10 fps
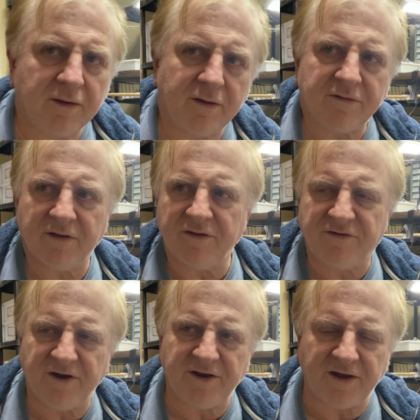the
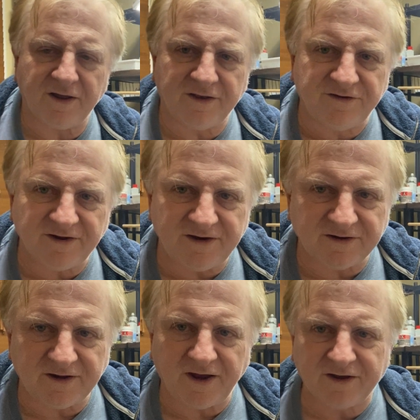
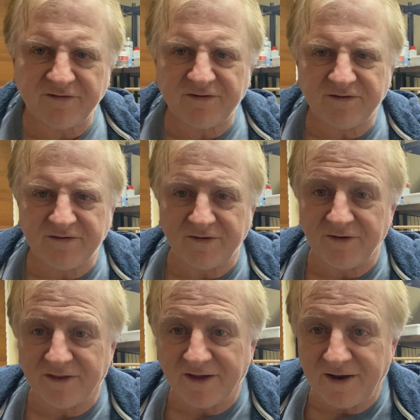GDX
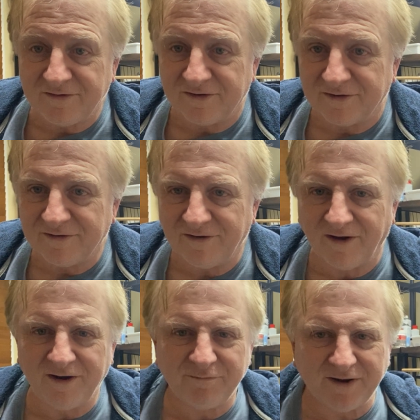7000,
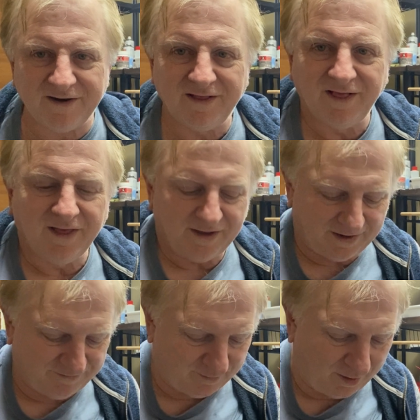right? But
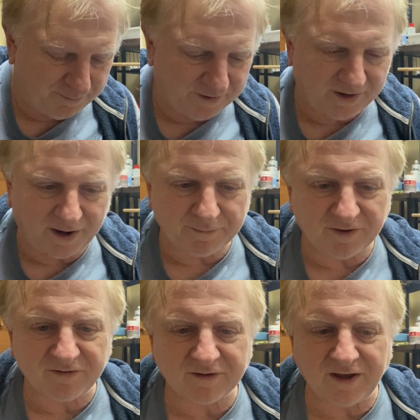if you open it up,
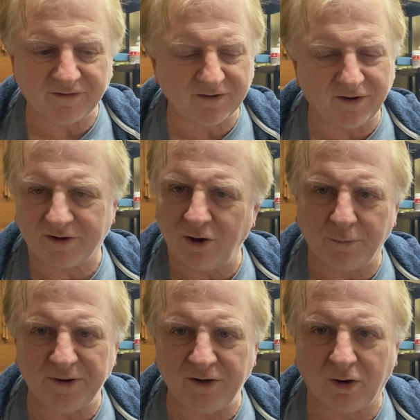it's got a
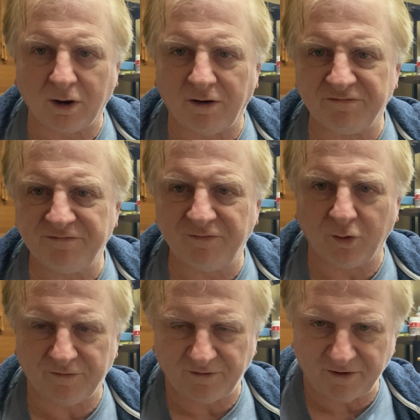copy knockoff
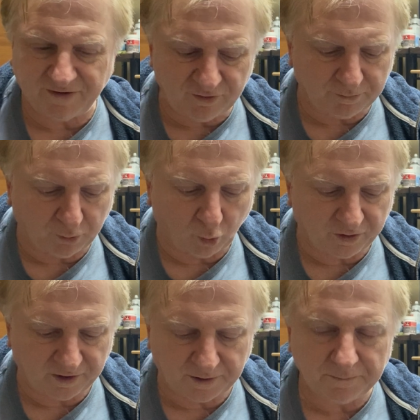4500 board
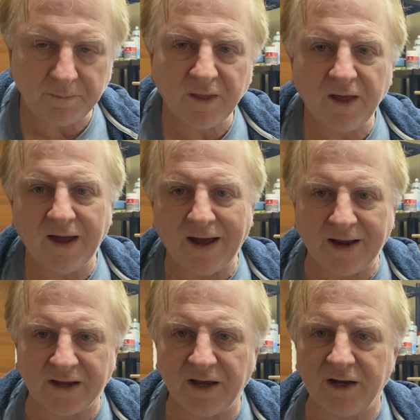in it
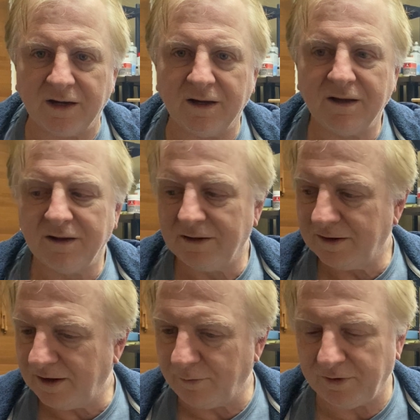again.
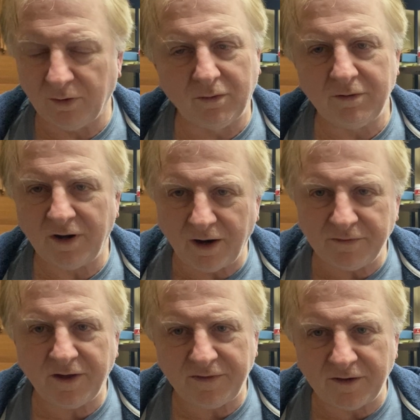And we all know
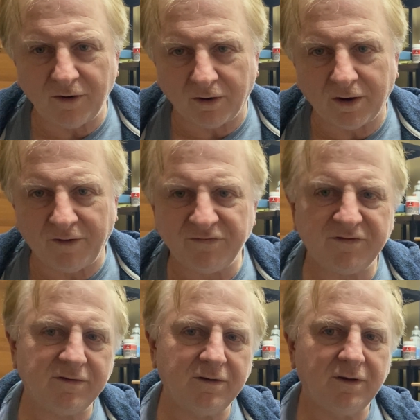they're the
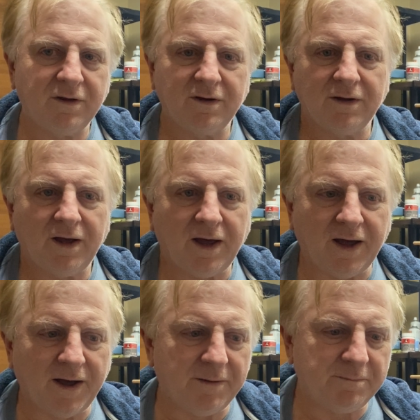knockoffs
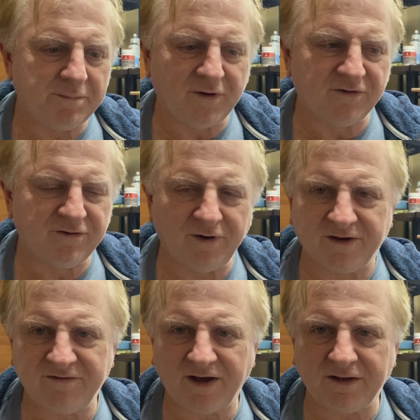because they're
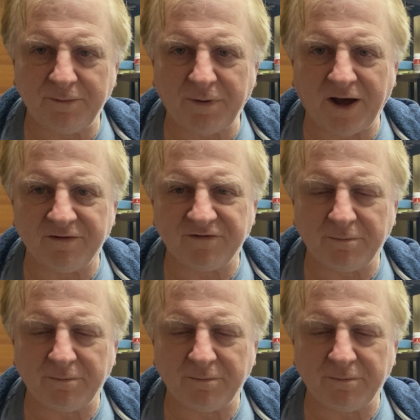exactly part for